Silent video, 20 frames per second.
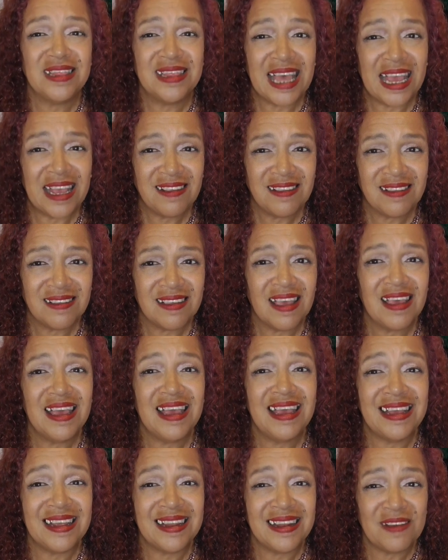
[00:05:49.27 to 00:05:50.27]
Thanks
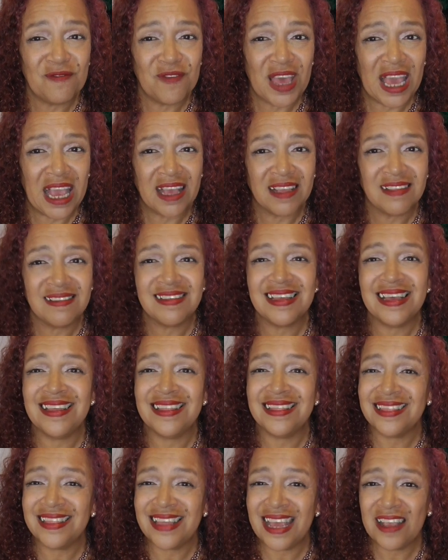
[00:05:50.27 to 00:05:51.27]
in advance,
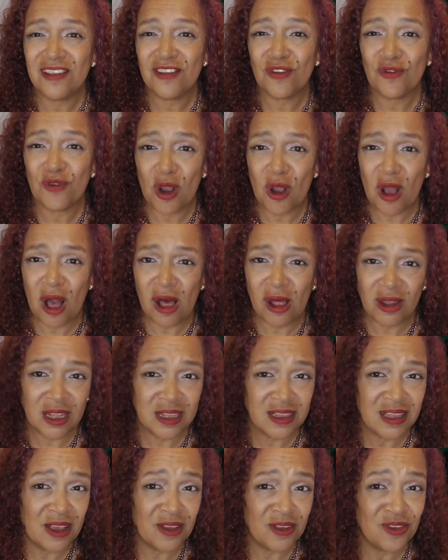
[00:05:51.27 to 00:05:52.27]
and thanks for all
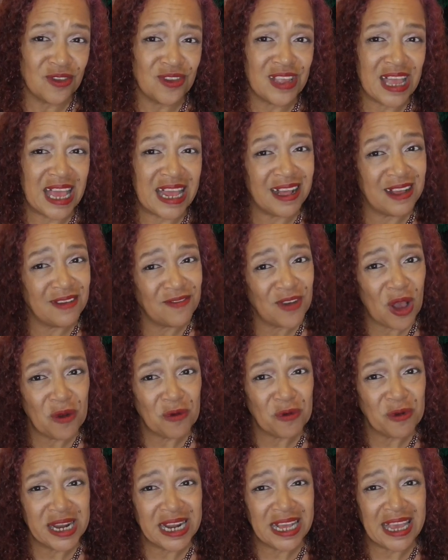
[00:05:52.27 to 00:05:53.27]
of those that have
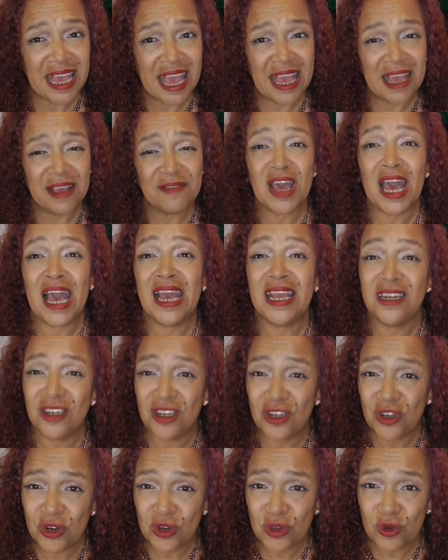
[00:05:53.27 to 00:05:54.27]
already gave. I
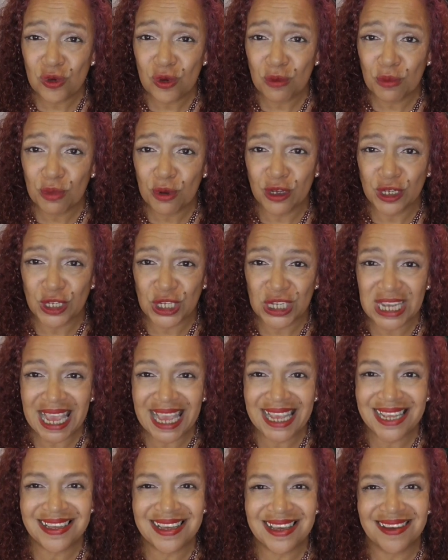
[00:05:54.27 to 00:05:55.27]
do
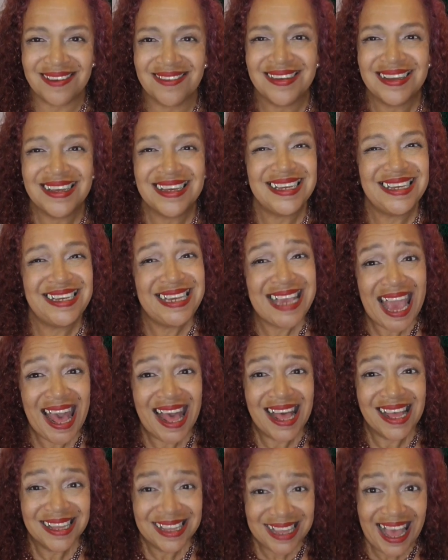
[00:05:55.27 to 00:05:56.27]
appreciate you. Yeah,
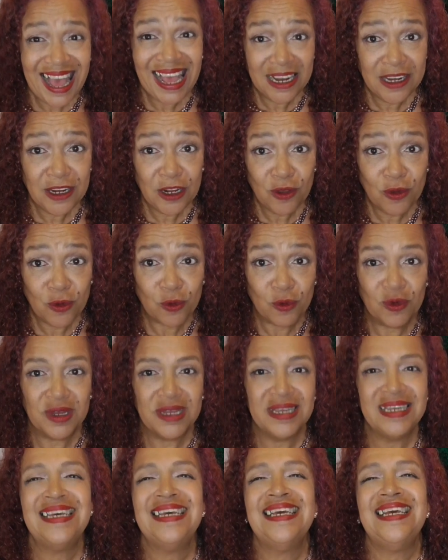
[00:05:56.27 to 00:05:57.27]
I do.
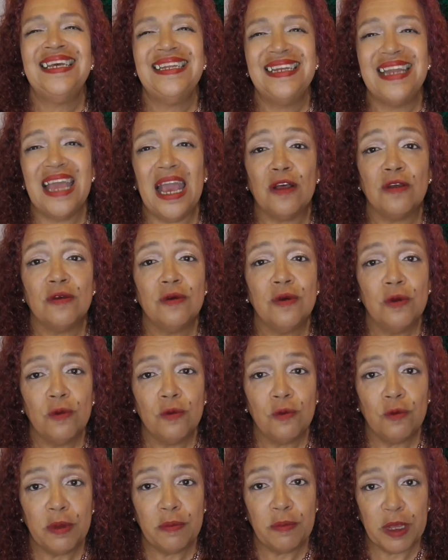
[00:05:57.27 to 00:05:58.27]
Now,
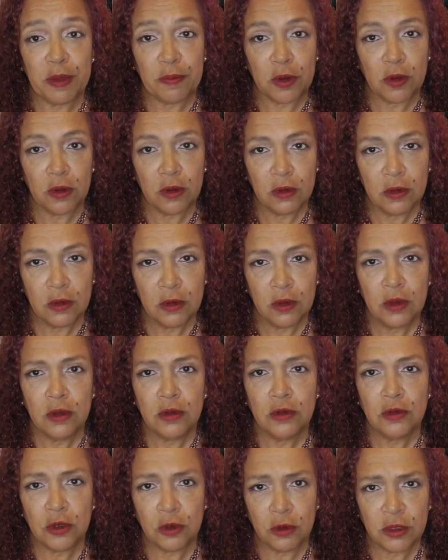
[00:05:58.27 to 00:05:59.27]
remember,
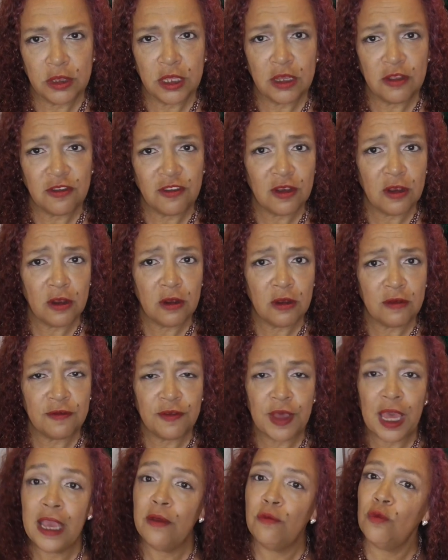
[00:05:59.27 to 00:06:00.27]
during this era
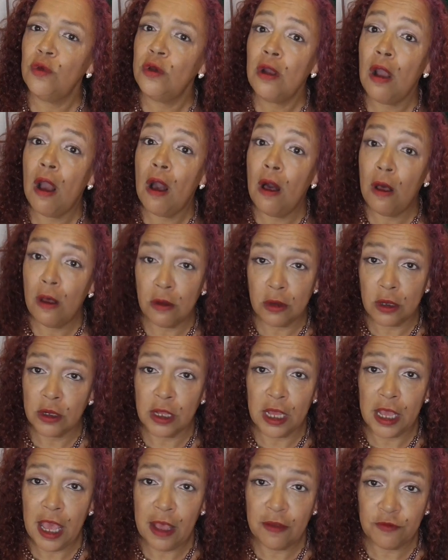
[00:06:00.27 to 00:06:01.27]
of hate, we're all
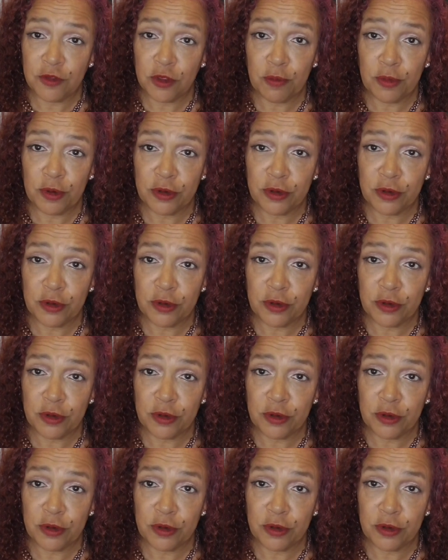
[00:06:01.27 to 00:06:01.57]
going to have to